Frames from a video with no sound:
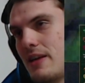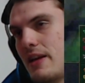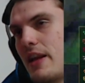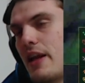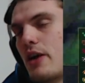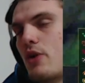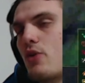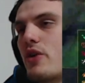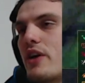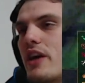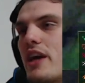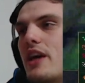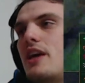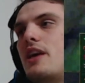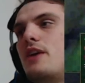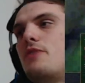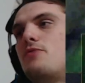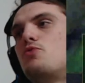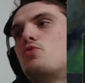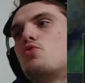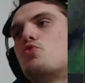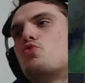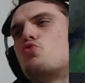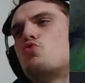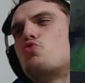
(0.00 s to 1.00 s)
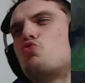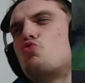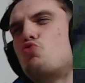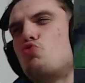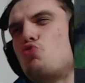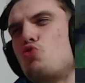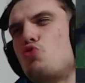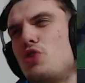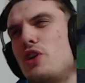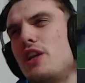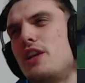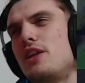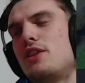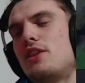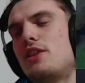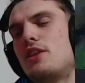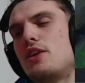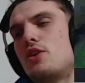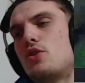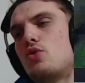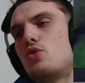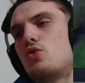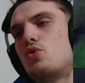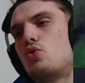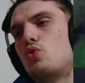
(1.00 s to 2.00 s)
Like, okay, if you really
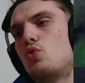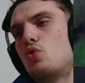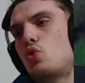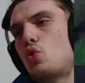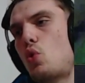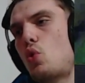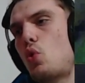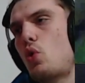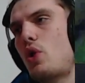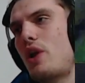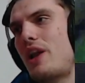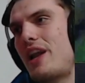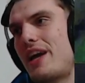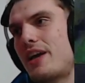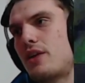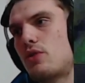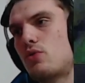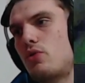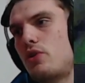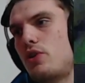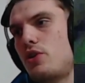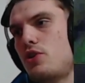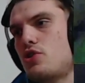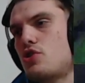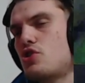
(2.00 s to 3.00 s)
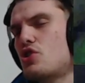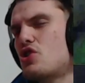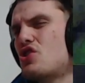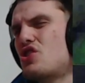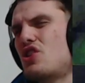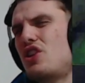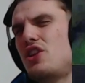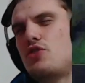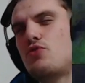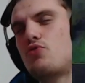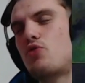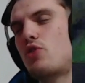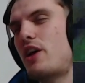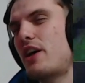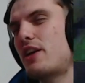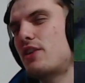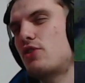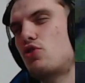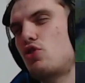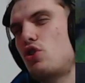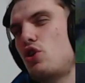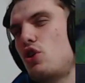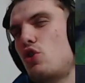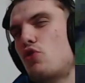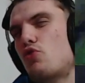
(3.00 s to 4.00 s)
think you don't like to leash, just leash for like
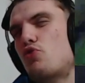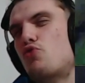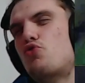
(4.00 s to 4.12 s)
three,